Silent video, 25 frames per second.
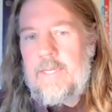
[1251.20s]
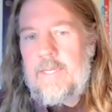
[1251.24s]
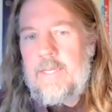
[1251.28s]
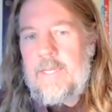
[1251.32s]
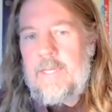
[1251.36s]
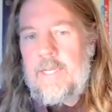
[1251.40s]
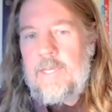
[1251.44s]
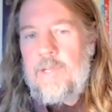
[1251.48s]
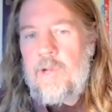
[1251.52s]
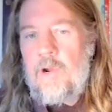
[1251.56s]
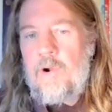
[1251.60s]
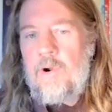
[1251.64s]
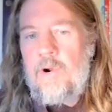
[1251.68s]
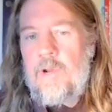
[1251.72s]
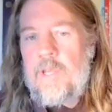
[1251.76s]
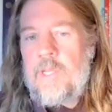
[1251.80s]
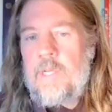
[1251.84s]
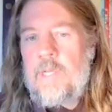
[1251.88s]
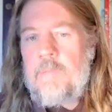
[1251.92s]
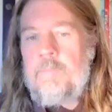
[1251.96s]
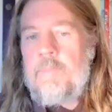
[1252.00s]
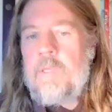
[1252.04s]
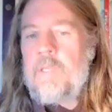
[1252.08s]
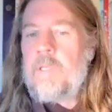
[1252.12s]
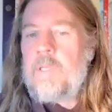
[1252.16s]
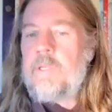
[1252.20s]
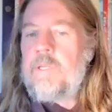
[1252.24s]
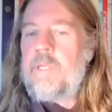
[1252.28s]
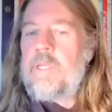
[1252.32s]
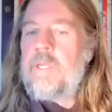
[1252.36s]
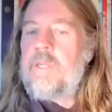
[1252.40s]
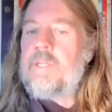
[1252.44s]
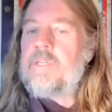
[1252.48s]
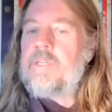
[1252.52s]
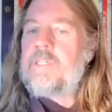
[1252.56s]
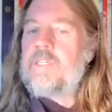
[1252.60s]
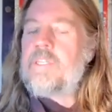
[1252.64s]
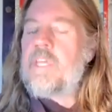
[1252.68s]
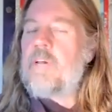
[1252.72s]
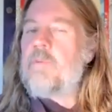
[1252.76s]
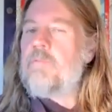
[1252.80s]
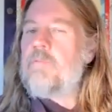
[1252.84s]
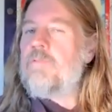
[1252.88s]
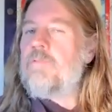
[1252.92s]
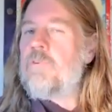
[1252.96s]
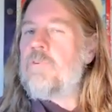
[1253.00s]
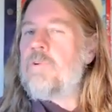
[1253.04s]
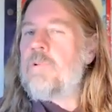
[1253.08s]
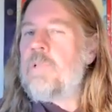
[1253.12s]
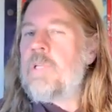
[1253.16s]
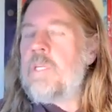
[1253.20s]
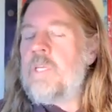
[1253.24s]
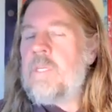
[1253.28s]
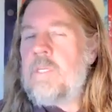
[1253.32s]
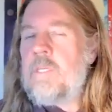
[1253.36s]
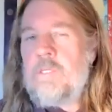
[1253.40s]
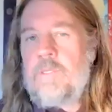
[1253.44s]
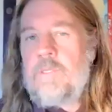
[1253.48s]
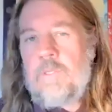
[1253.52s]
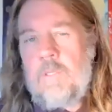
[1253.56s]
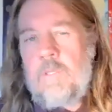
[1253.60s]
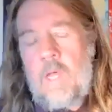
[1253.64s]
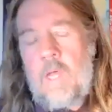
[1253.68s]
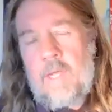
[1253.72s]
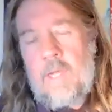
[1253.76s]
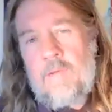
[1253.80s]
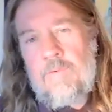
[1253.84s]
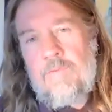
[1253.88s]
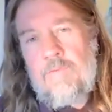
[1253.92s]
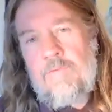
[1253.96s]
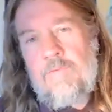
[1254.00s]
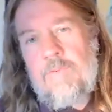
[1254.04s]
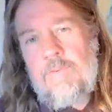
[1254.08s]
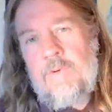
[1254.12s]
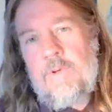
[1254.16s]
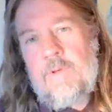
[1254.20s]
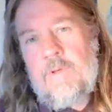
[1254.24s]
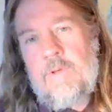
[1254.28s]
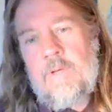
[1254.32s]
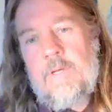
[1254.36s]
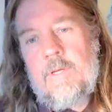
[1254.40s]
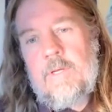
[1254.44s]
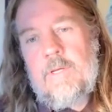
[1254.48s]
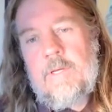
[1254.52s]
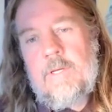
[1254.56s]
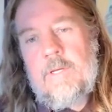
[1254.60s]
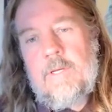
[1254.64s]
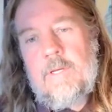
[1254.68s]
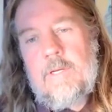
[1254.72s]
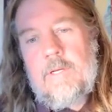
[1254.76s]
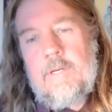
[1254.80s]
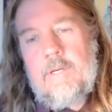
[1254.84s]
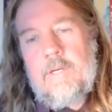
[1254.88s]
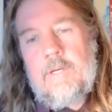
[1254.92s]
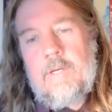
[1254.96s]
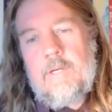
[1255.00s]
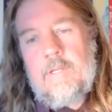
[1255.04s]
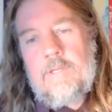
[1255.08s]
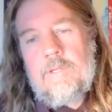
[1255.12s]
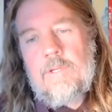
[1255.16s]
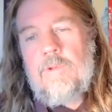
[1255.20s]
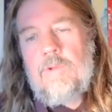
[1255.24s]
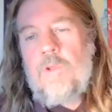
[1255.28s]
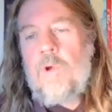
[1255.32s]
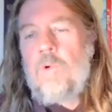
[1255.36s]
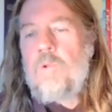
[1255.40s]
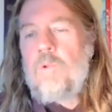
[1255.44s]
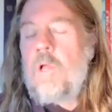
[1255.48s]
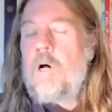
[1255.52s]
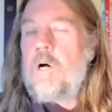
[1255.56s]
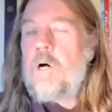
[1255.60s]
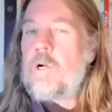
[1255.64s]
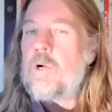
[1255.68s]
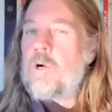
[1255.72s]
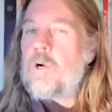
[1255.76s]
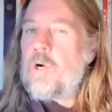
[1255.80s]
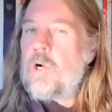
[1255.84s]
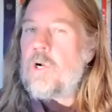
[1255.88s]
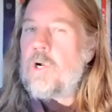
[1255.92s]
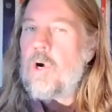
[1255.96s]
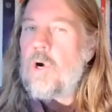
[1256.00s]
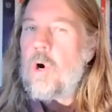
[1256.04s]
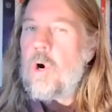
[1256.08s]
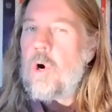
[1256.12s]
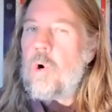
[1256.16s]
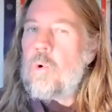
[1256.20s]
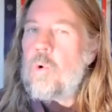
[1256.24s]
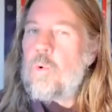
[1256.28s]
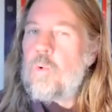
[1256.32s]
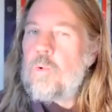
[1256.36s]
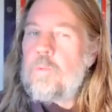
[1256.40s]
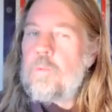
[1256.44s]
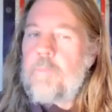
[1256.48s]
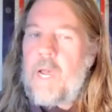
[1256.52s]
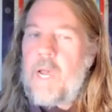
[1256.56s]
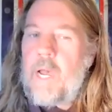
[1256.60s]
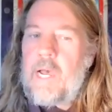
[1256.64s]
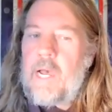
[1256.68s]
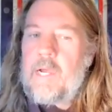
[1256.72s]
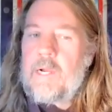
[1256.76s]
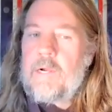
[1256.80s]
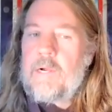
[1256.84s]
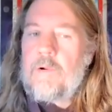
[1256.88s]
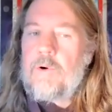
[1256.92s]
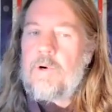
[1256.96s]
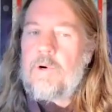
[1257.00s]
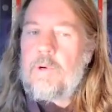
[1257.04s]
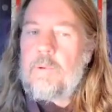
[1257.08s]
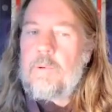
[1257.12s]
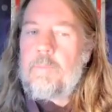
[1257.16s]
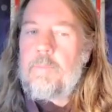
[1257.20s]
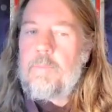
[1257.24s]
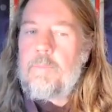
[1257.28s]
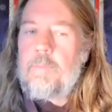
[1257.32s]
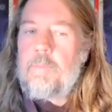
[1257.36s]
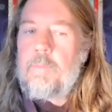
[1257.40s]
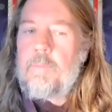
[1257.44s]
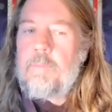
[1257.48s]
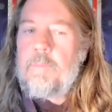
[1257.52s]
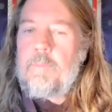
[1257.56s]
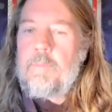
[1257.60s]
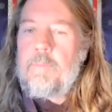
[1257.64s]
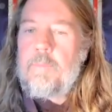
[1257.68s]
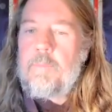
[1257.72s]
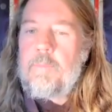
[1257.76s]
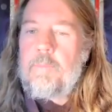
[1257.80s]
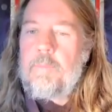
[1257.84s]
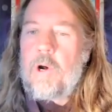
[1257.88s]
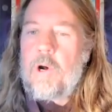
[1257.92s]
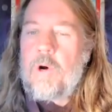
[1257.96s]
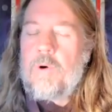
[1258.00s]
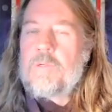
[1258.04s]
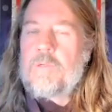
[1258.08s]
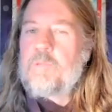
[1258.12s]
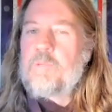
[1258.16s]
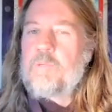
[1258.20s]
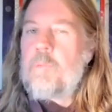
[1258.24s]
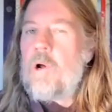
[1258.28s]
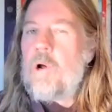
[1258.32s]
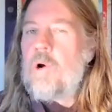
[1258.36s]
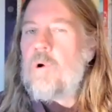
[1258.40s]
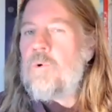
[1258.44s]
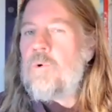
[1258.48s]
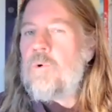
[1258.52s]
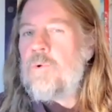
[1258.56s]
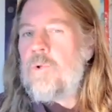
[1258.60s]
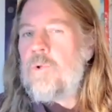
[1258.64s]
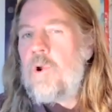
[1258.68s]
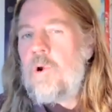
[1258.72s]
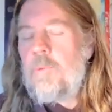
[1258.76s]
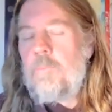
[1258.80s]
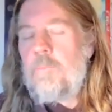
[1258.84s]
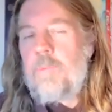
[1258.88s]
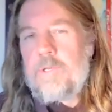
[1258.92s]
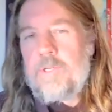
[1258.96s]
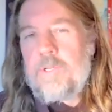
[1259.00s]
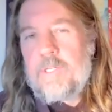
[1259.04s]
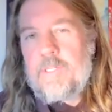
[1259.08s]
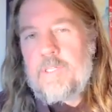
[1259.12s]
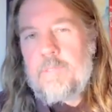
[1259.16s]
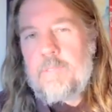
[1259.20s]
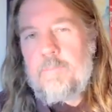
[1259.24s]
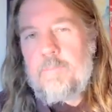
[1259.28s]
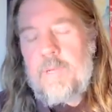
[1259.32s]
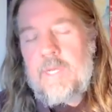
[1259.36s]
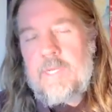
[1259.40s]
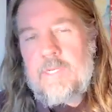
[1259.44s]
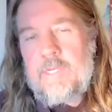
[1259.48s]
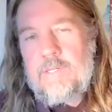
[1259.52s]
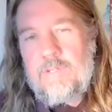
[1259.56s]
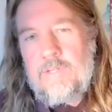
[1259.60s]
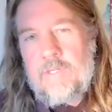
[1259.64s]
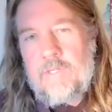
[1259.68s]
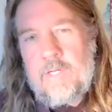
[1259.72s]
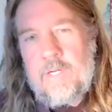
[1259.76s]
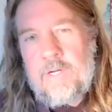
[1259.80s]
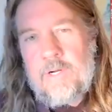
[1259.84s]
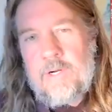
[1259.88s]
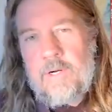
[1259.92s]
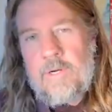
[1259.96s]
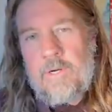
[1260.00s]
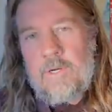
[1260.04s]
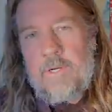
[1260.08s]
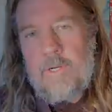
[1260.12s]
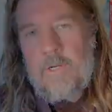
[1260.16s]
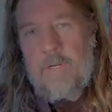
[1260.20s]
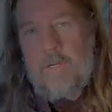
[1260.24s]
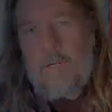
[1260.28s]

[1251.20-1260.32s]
and our inability to step fully into life, to no longer hold back or postpone our participation here.